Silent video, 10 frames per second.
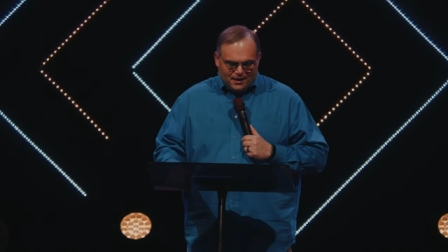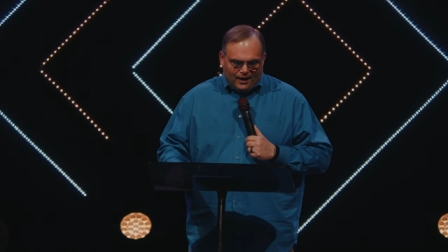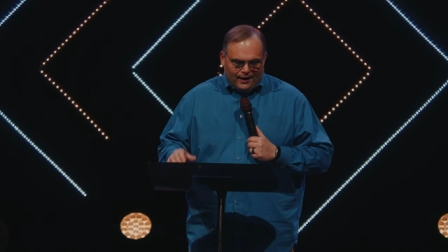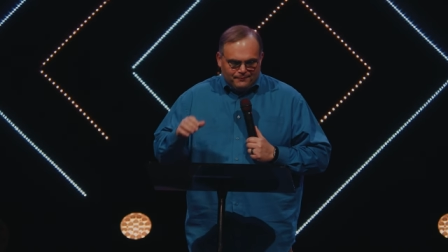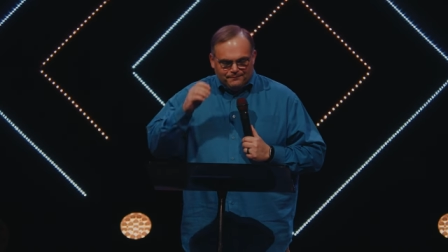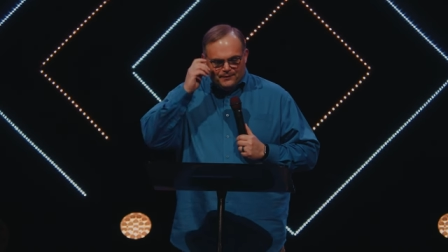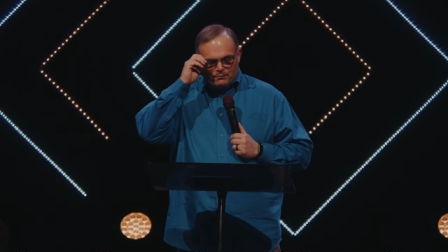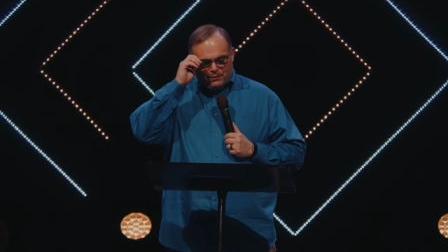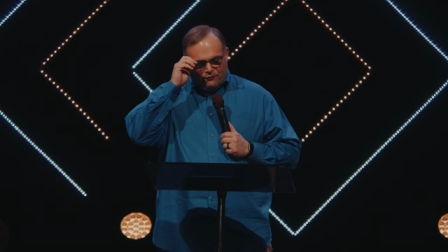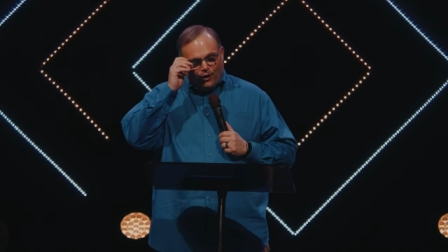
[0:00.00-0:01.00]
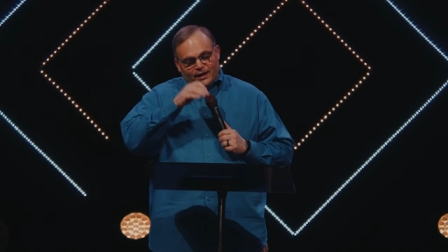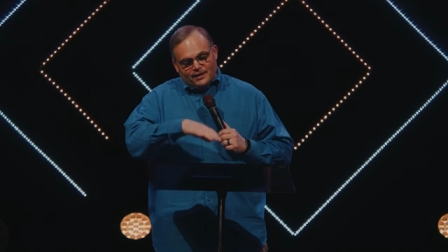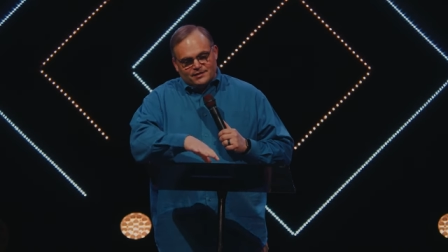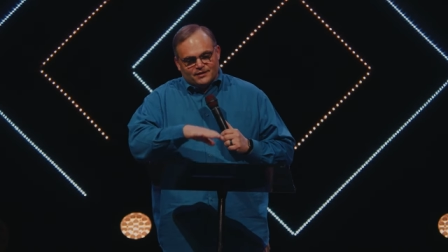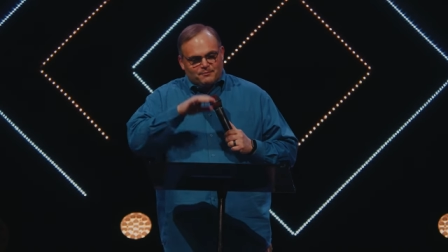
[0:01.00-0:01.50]
Um, before I
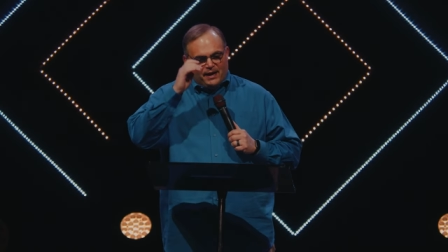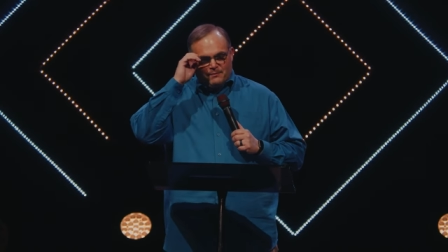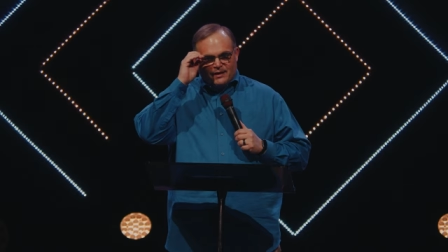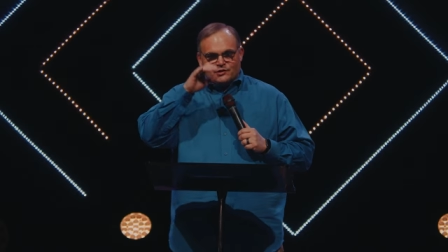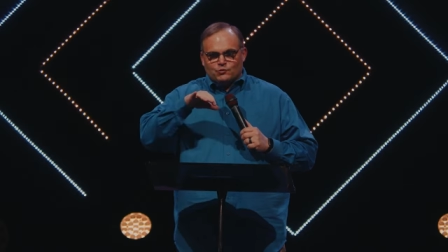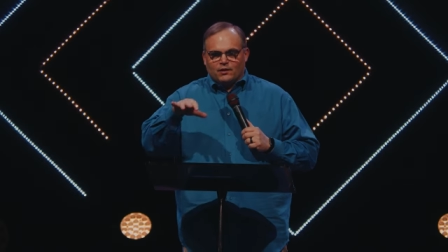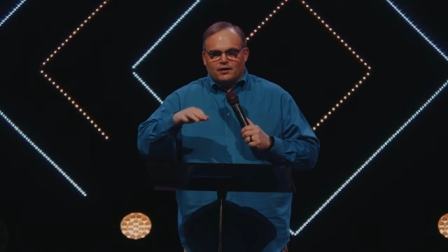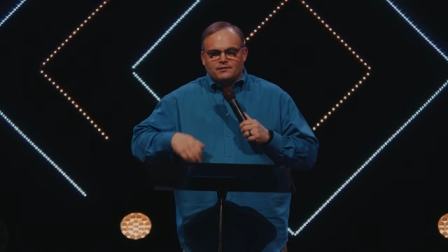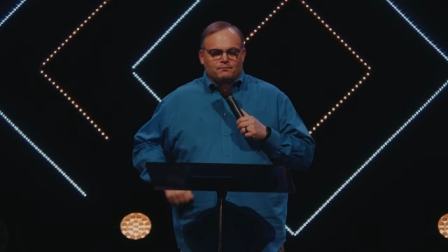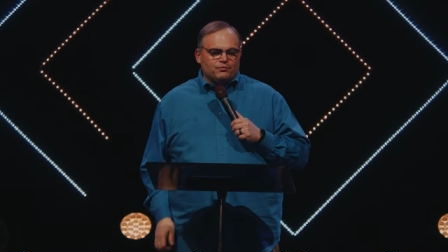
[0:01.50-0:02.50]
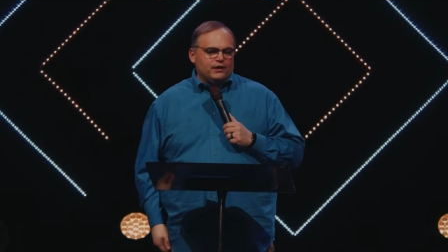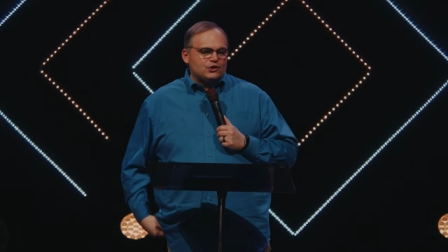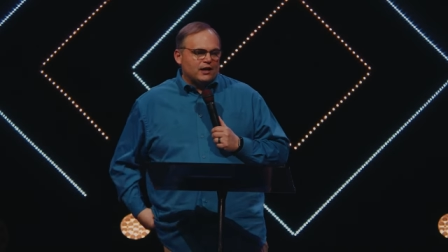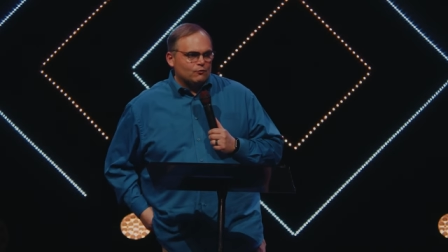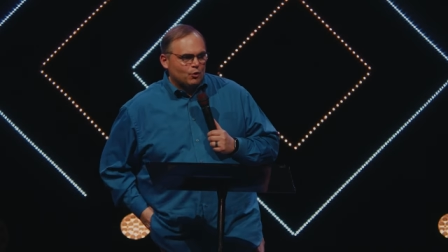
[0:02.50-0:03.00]
get to the main message, we're going to preach
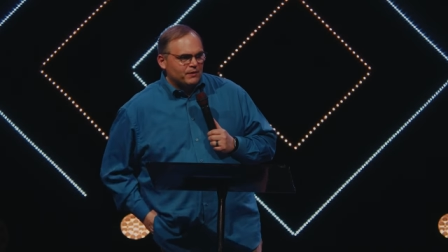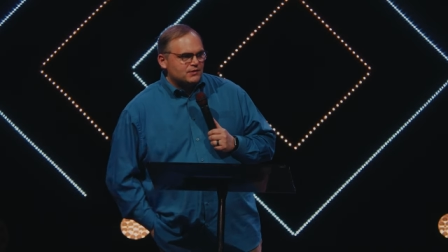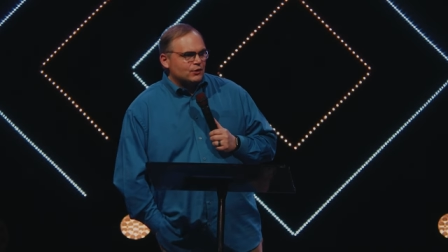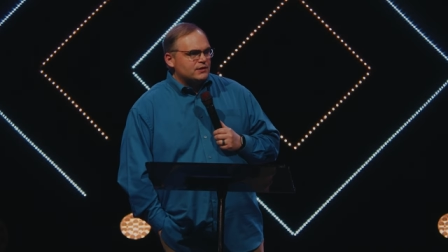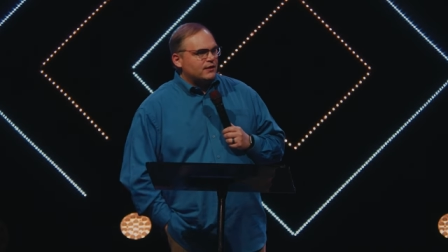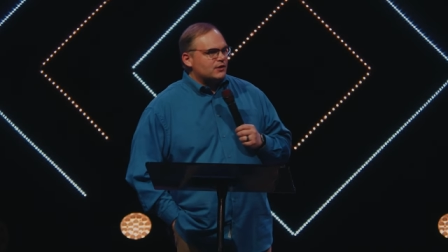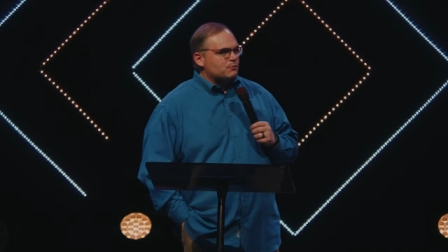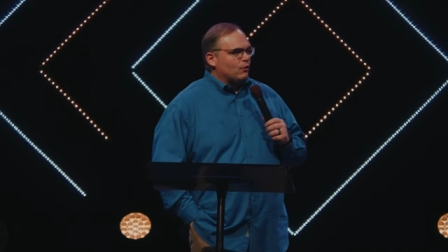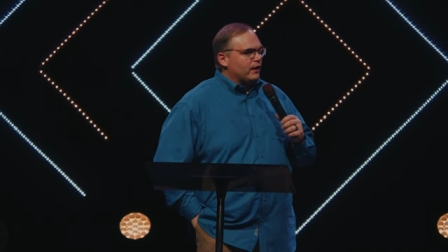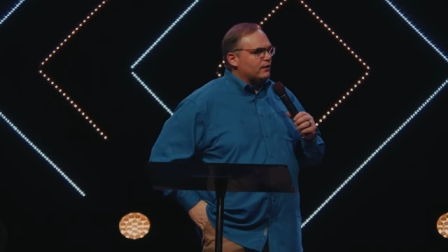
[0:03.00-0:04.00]
out of Romans 13 this morning.